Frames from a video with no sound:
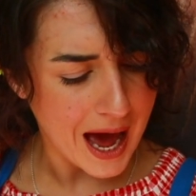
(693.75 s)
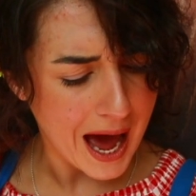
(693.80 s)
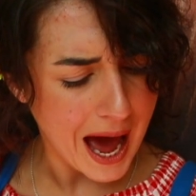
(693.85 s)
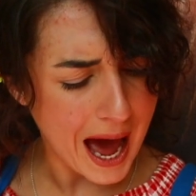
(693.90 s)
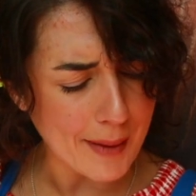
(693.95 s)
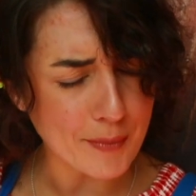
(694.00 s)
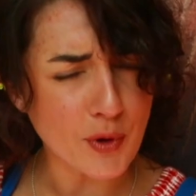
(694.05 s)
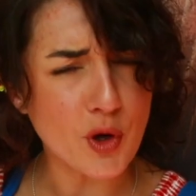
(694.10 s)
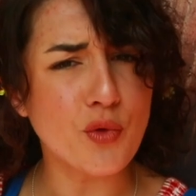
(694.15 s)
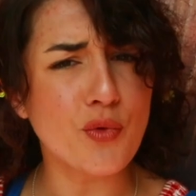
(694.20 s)

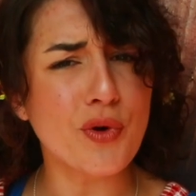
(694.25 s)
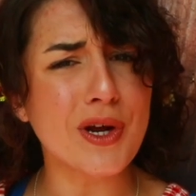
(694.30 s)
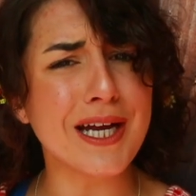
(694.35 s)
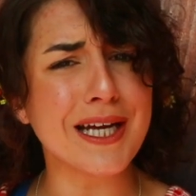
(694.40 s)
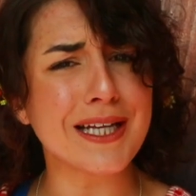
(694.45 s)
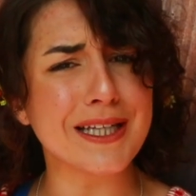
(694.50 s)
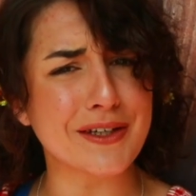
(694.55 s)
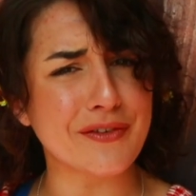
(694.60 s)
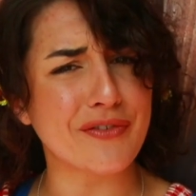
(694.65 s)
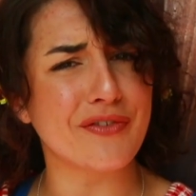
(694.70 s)
I'm a
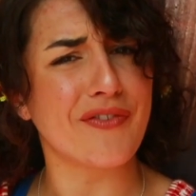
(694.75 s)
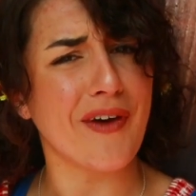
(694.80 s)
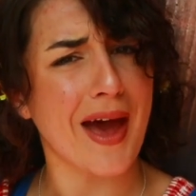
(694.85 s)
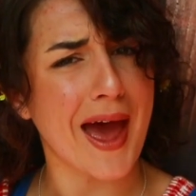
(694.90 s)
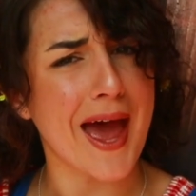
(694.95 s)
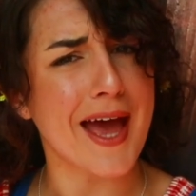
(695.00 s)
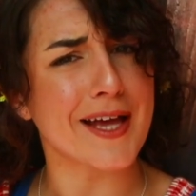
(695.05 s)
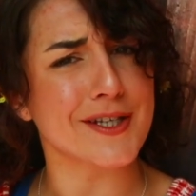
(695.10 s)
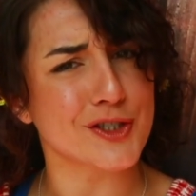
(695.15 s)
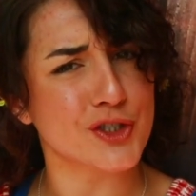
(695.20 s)
really
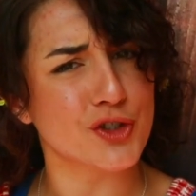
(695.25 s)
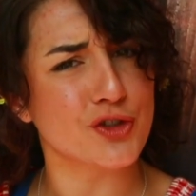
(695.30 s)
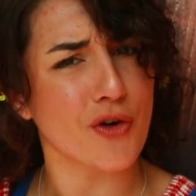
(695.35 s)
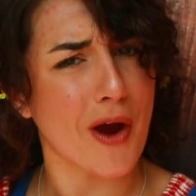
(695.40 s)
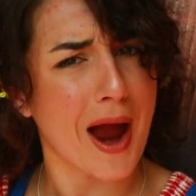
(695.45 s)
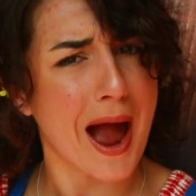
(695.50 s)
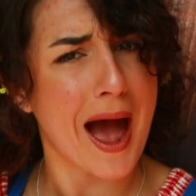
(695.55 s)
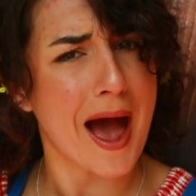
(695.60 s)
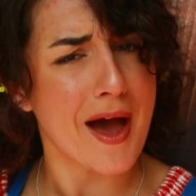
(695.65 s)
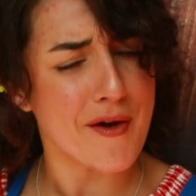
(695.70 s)
fast
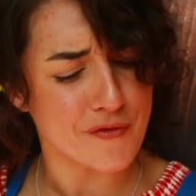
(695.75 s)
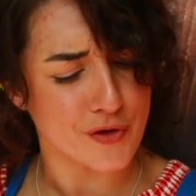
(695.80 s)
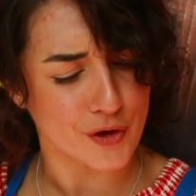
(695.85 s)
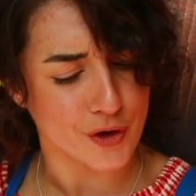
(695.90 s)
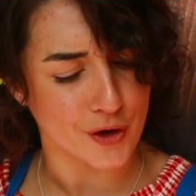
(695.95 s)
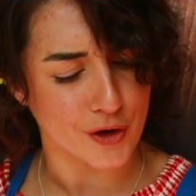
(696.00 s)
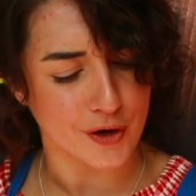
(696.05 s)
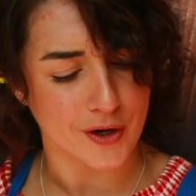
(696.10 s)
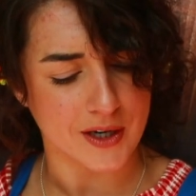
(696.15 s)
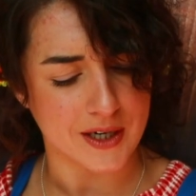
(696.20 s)

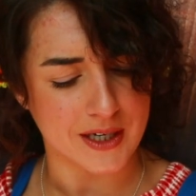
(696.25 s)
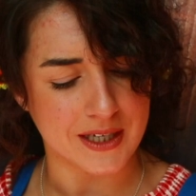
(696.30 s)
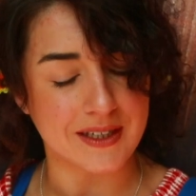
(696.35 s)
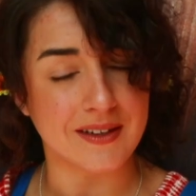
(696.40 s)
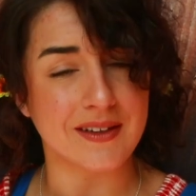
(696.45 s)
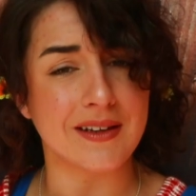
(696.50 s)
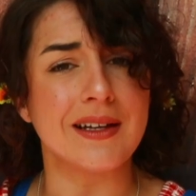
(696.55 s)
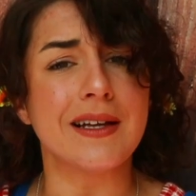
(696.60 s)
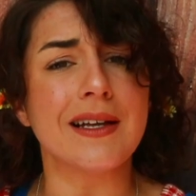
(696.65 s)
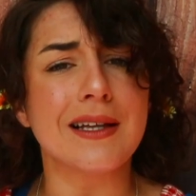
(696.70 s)
driver.
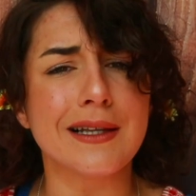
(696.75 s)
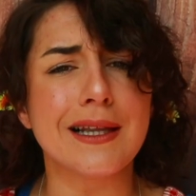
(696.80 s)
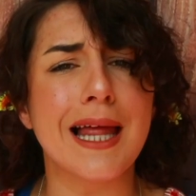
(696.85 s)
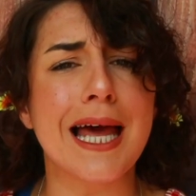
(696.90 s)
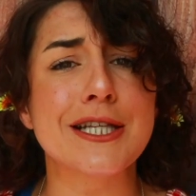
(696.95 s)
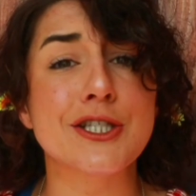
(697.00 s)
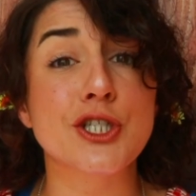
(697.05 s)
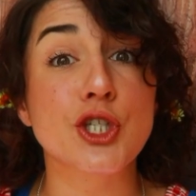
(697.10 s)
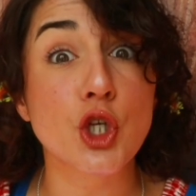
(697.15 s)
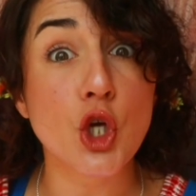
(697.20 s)

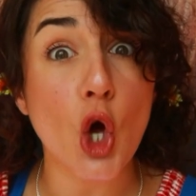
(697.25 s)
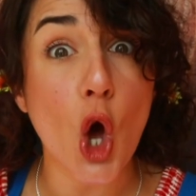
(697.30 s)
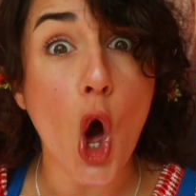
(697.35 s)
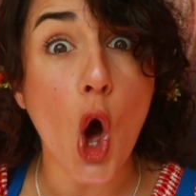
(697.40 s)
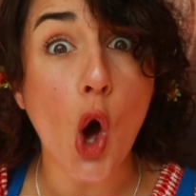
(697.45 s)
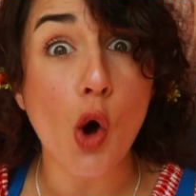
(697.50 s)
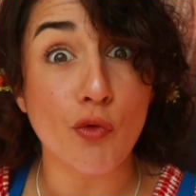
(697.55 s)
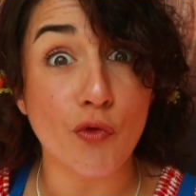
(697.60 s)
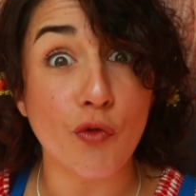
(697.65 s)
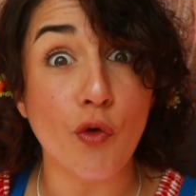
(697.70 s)
Let's
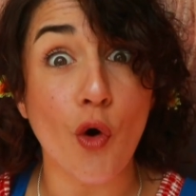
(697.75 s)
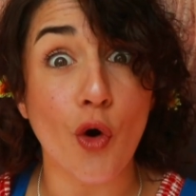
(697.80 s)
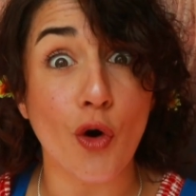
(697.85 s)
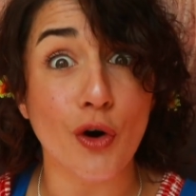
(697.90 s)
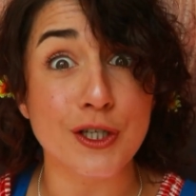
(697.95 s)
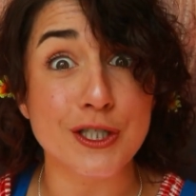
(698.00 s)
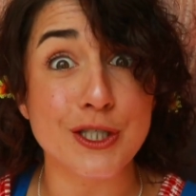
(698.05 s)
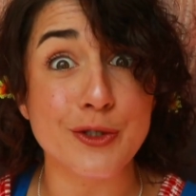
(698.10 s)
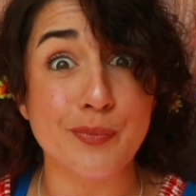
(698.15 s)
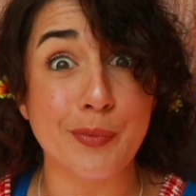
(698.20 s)
go for
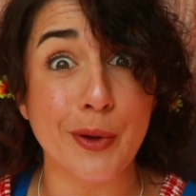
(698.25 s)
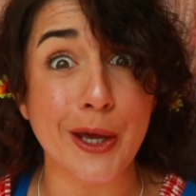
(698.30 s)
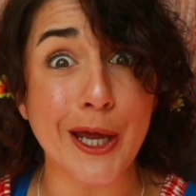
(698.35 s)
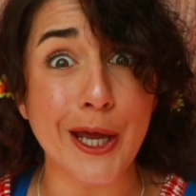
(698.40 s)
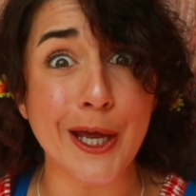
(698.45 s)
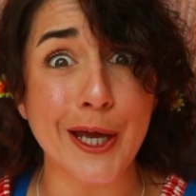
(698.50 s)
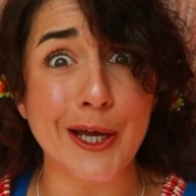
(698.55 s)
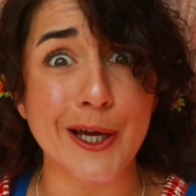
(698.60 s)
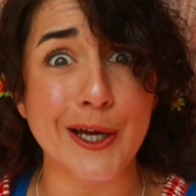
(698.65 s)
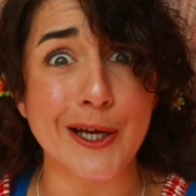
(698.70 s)
a
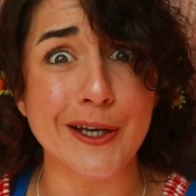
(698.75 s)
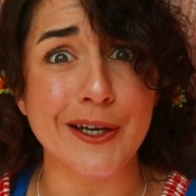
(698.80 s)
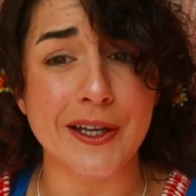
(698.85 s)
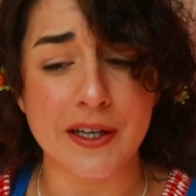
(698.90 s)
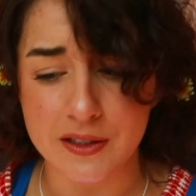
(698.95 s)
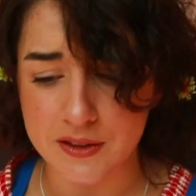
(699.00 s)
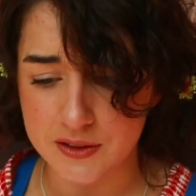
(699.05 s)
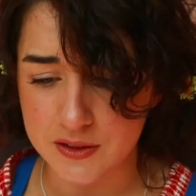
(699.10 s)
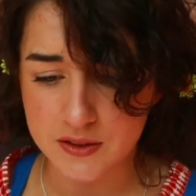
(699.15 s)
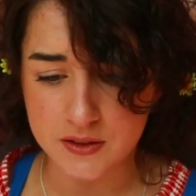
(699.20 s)
spin.
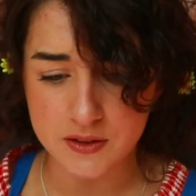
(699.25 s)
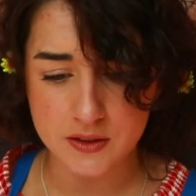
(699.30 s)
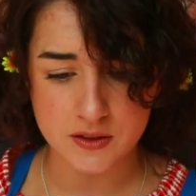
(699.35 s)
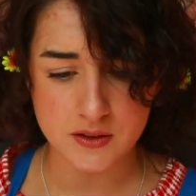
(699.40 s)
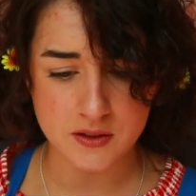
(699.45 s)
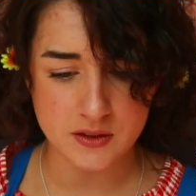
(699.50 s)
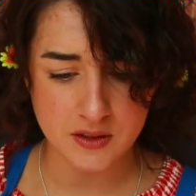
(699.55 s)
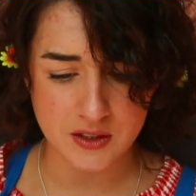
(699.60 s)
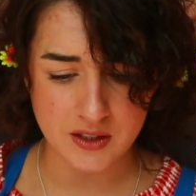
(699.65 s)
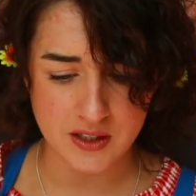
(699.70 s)

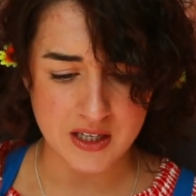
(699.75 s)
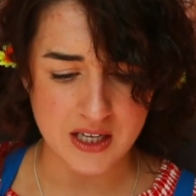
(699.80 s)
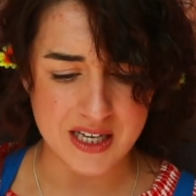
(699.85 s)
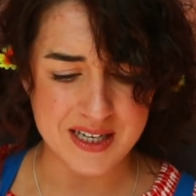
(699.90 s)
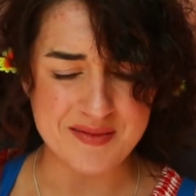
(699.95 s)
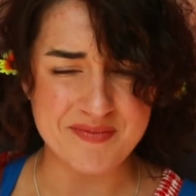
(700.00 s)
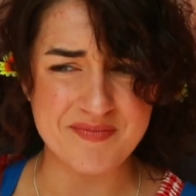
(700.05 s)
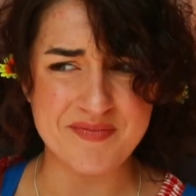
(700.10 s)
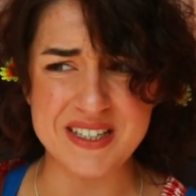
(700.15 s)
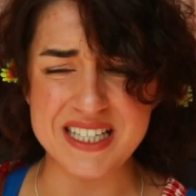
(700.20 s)

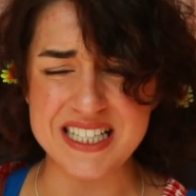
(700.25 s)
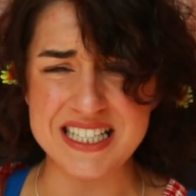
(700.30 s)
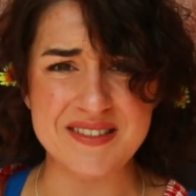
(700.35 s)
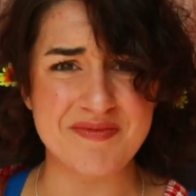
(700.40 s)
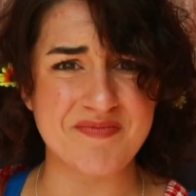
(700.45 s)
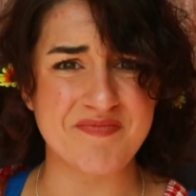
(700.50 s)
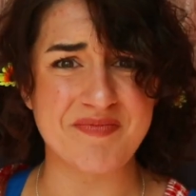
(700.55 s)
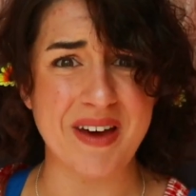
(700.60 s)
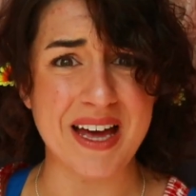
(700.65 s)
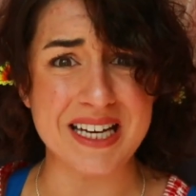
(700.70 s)
But
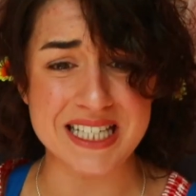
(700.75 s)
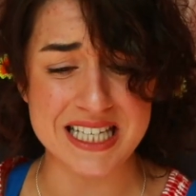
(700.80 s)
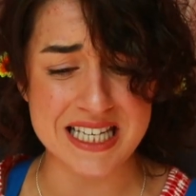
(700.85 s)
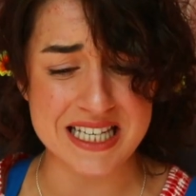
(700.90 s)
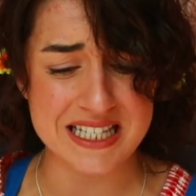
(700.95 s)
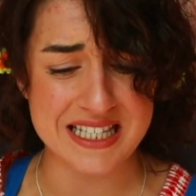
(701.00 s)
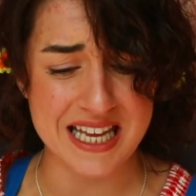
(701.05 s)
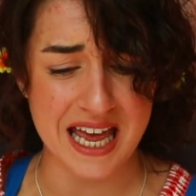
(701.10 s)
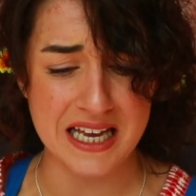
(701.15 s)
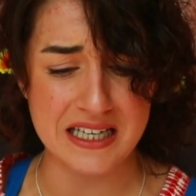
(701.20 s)
Betty
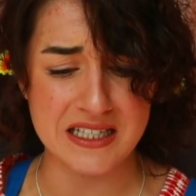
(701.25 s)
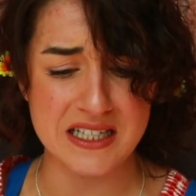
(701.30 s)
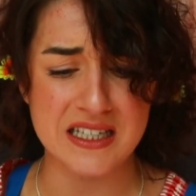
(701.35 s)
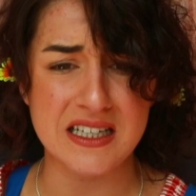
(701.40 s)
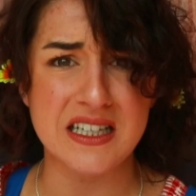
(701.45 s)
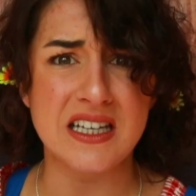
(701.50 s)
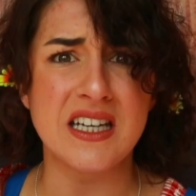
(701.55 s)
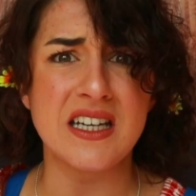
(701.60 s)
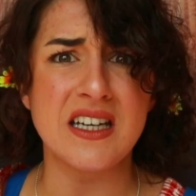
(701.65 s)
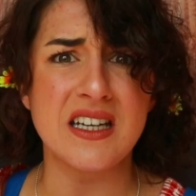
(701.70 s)
said,
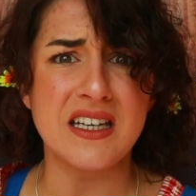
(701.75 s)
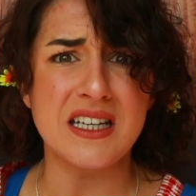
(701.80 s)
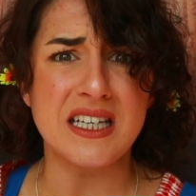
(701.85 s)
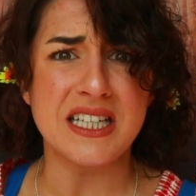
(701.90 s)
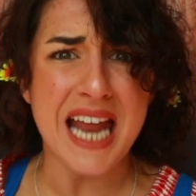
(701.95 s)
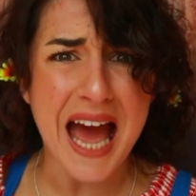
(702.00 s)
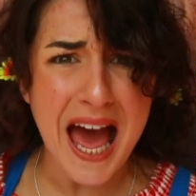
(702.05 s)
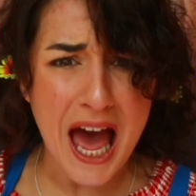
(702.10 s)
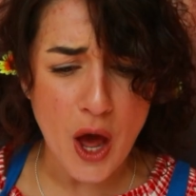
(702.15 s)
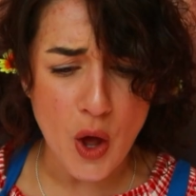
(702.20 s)

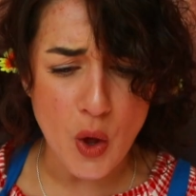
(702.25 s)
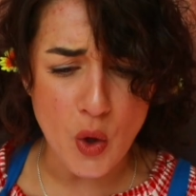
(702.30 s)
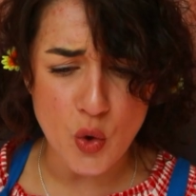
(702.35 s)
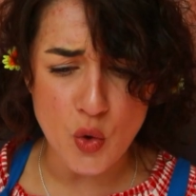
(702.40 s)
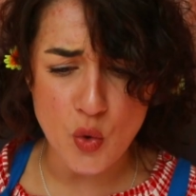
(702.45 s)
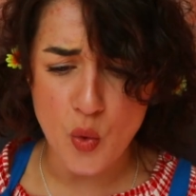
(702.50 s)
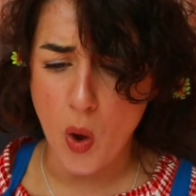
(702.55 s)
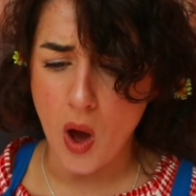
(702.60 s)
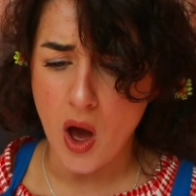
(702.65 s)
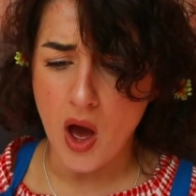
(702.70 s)
no,
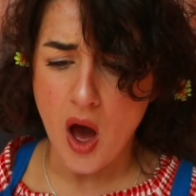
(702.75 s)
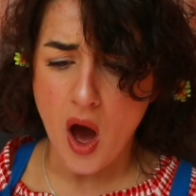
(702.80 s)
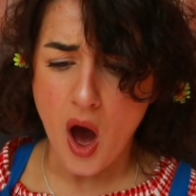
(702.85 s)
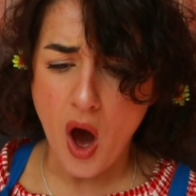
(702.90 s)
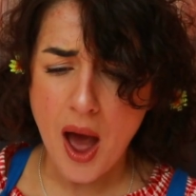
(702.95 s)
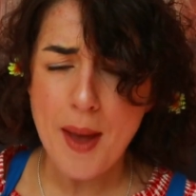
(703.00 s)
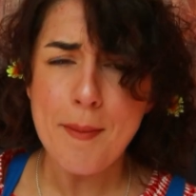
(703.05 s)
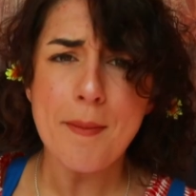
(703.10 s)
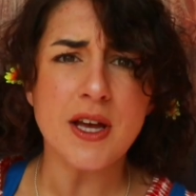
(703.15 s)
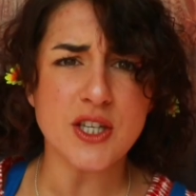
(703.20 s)

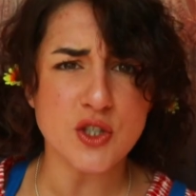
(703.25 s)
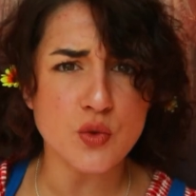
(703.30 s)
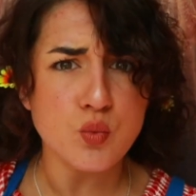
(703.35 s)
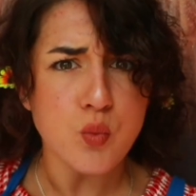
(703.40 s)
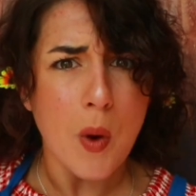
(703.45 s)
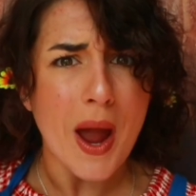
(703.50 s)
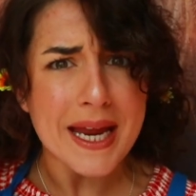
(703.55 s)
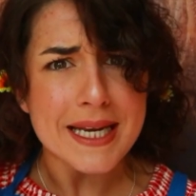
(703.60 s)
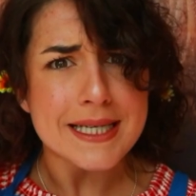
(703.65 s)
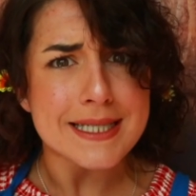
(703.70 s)
I must
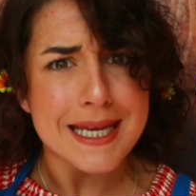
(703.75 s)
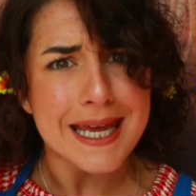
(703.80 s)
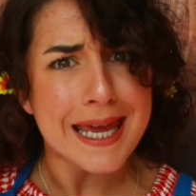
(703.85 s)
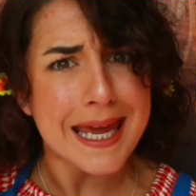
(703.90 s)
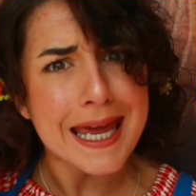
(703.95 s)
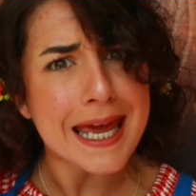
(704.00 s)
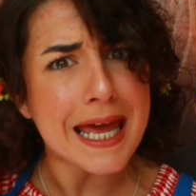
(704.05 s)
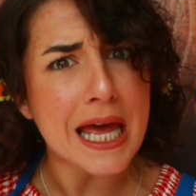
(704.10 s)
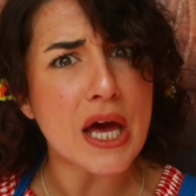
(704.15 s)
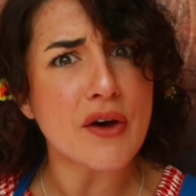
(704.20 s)
wait
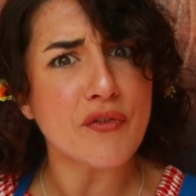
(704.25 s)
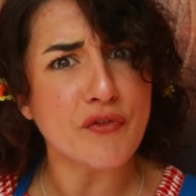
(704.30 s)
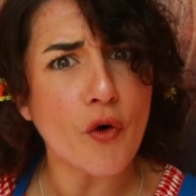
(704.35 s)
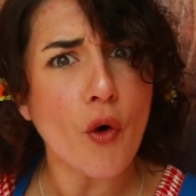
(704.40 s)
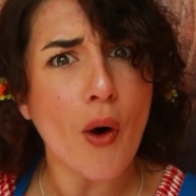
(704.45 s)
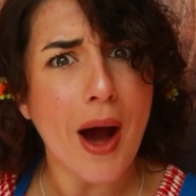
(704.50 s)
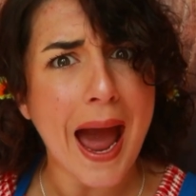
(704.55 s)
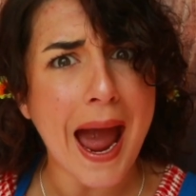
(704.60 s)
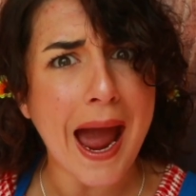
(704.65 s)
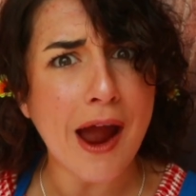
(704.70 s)
here
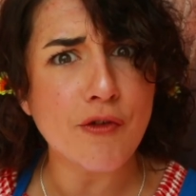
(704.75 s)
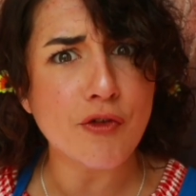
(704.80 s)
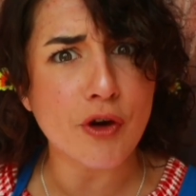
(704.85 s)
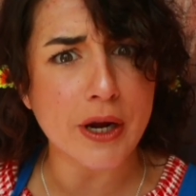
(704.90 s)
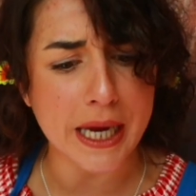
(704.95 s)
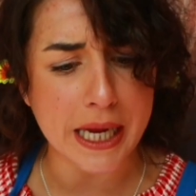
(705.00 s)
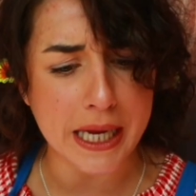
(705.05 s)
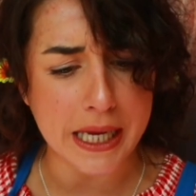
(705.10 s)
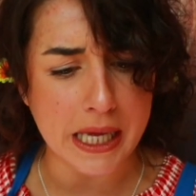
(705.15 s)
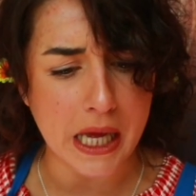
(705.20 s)
for
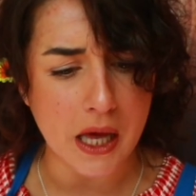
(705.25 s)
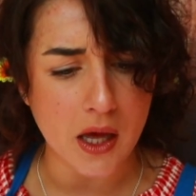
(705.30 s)
Harry.